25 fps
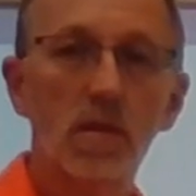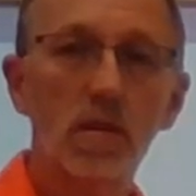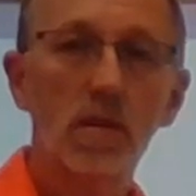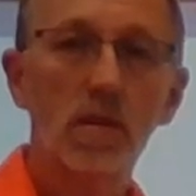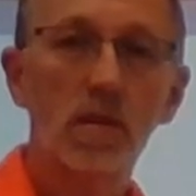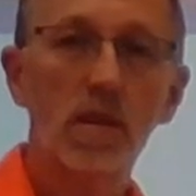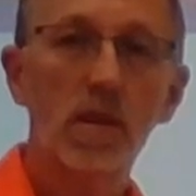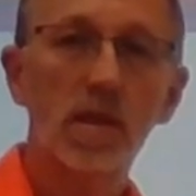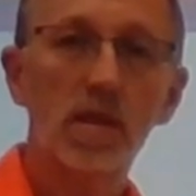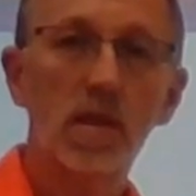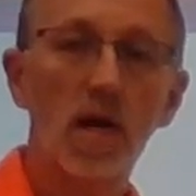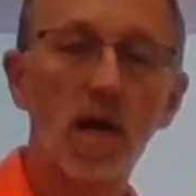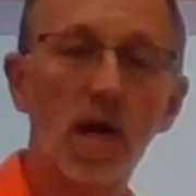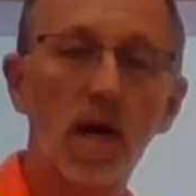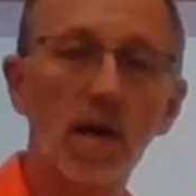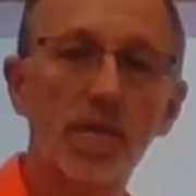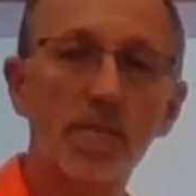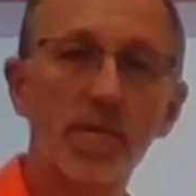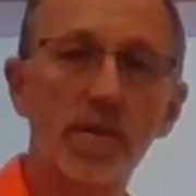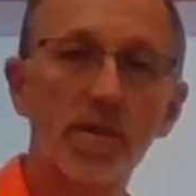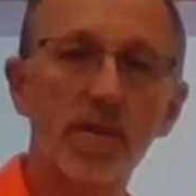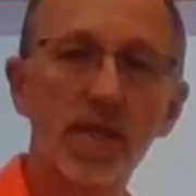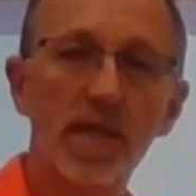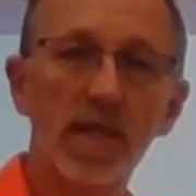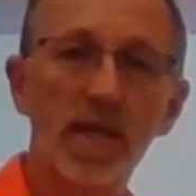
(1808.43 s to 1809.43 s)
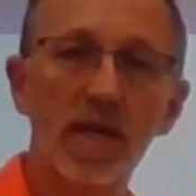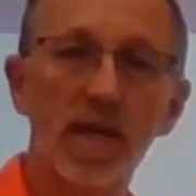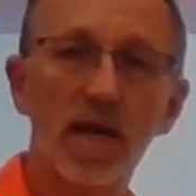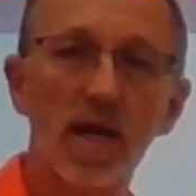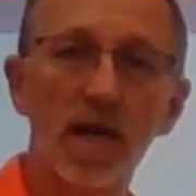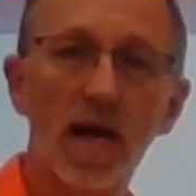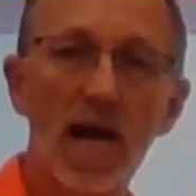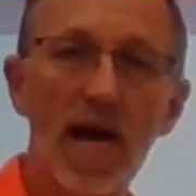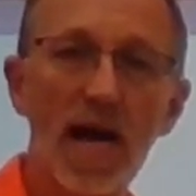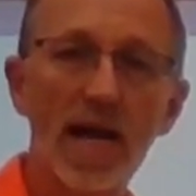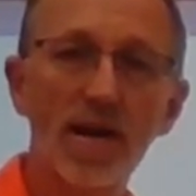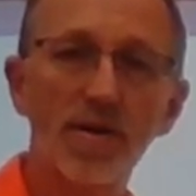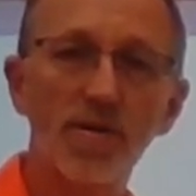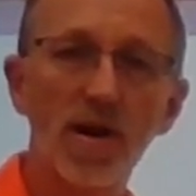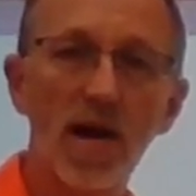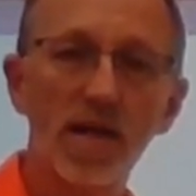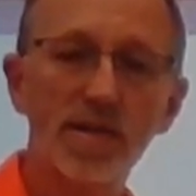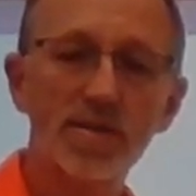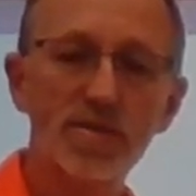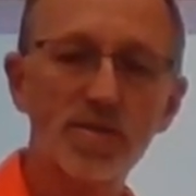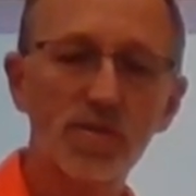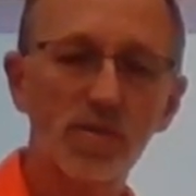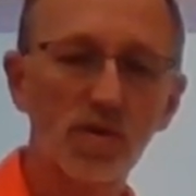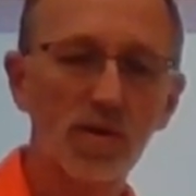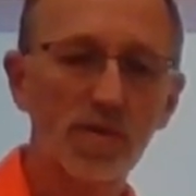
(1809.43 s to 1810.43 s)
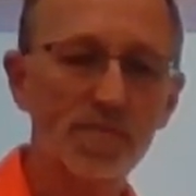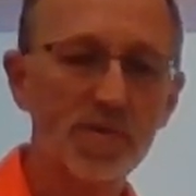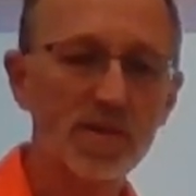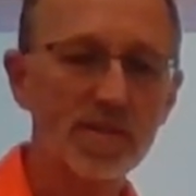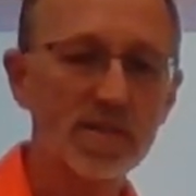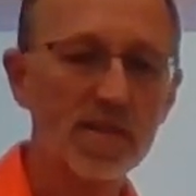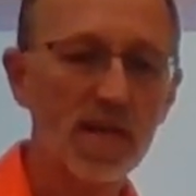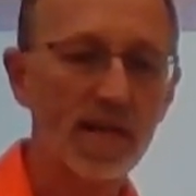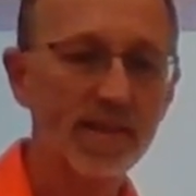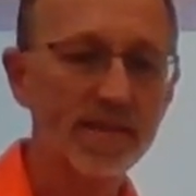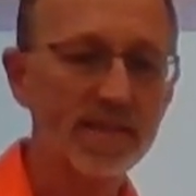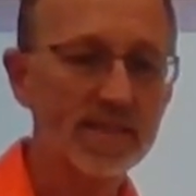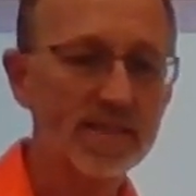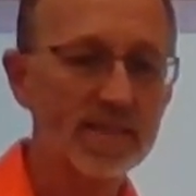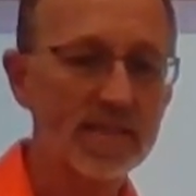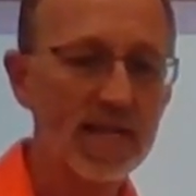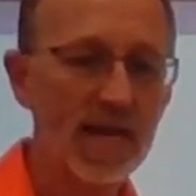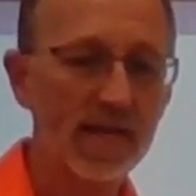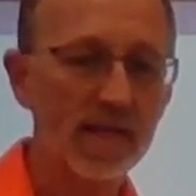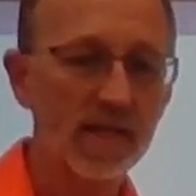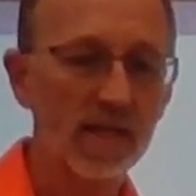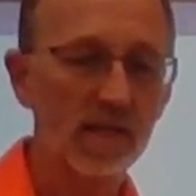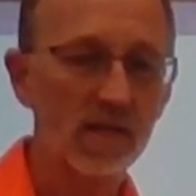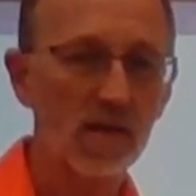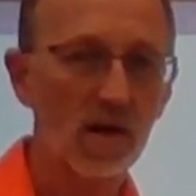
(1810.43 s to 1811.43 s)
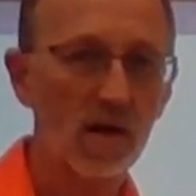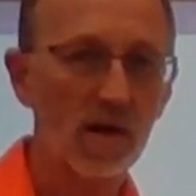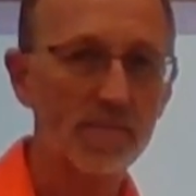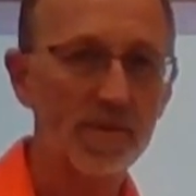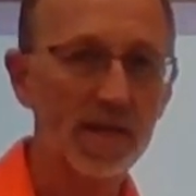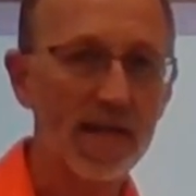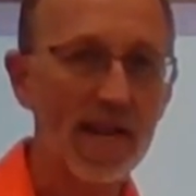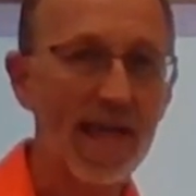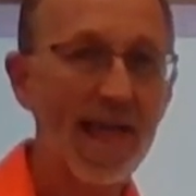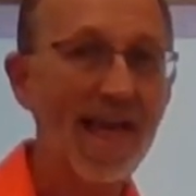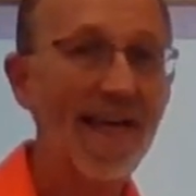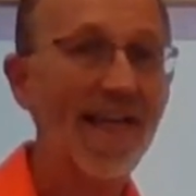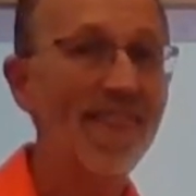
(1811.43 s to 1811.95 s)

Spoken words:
the hydroxyl group is on the second carbon.